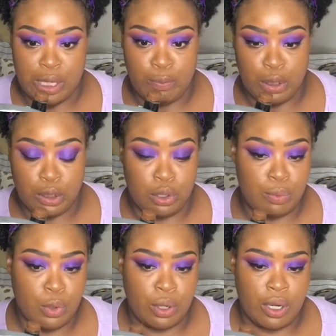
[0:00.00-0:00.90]
black
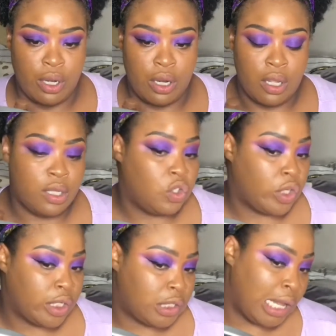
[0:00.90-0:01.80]
Walnut stick
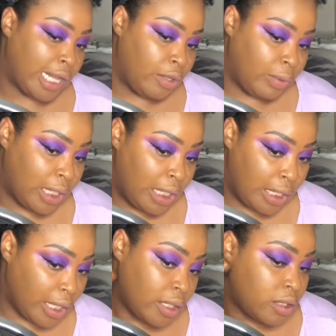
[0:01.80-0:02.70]
foundation,
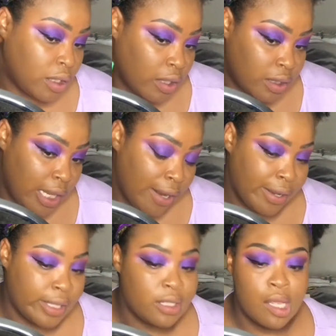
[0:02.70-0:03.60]
and I'm going to use
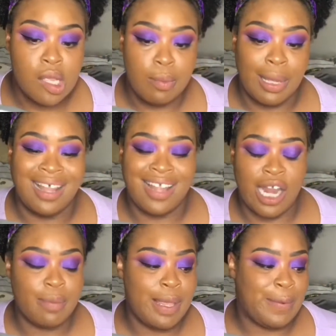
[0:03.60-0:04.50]
that as
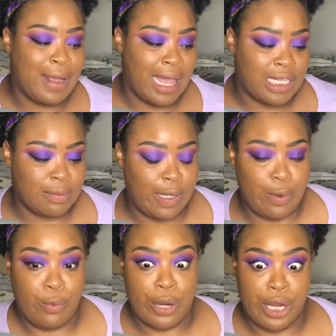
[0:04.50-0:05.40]
my contour
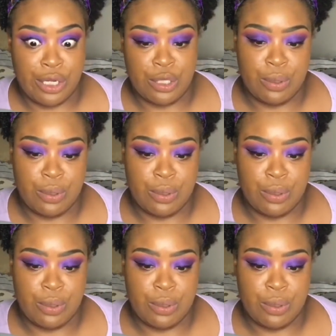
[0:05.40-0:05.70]
color.